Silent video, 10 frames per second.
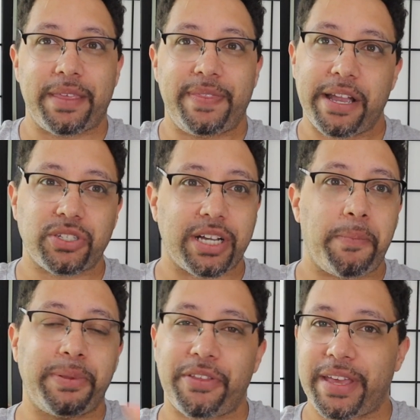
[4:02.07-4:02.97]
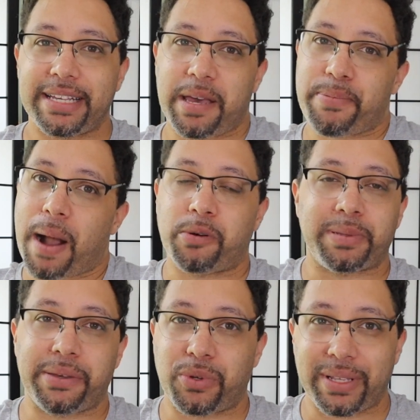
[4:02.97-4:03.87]
There's a couple of things that
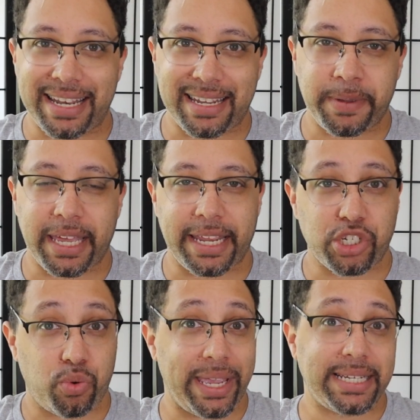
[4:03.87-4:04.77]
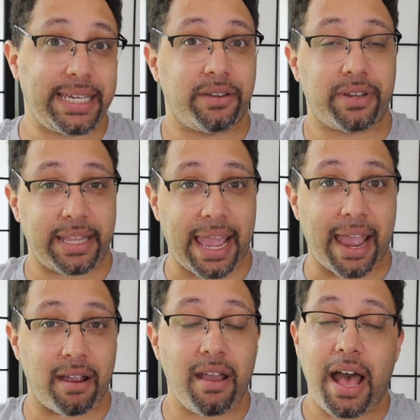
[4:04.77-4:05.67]
probably will end up getting tweaked here and
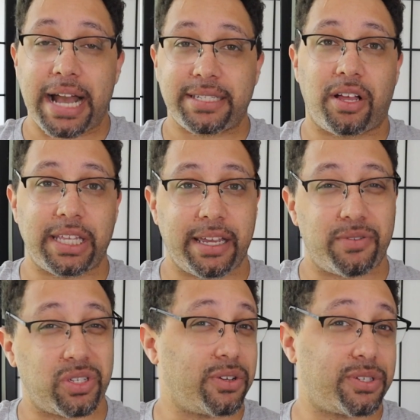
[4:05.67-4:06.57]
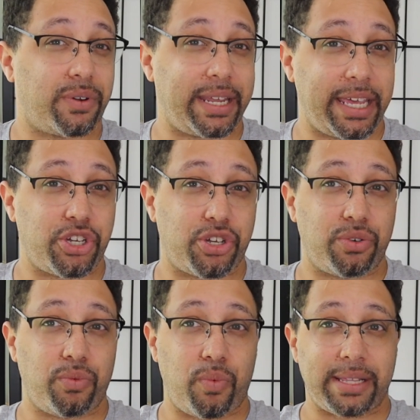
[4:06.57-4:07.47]
there. I saw that there was also an
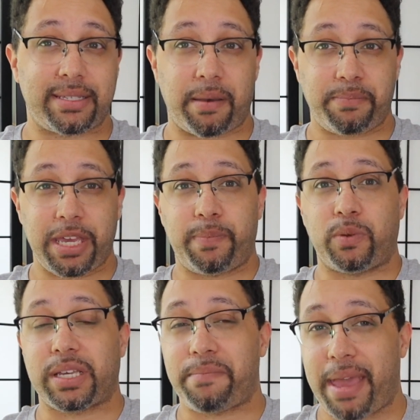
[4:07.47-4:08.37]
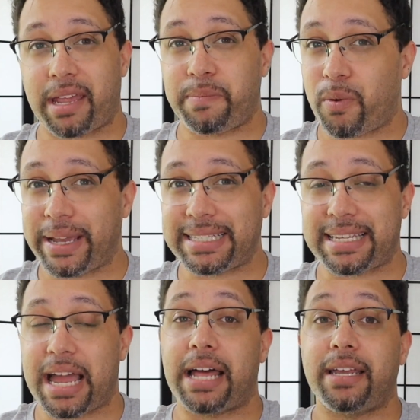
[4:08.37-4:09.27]
issue with some people's command points
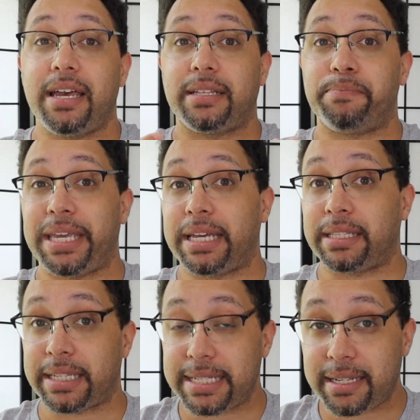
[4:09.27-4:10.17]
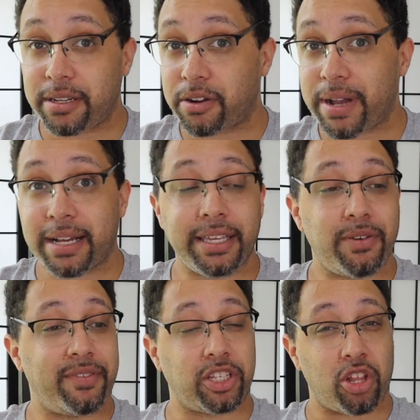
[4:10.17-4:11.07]
not being listed correctly. You
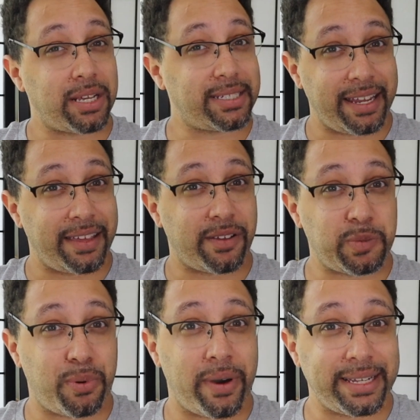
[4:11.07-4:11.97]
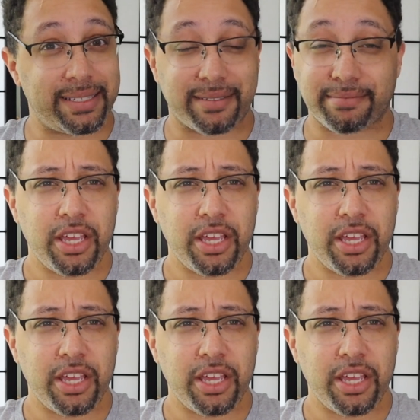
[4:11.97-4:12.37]
haven't lost any of those points.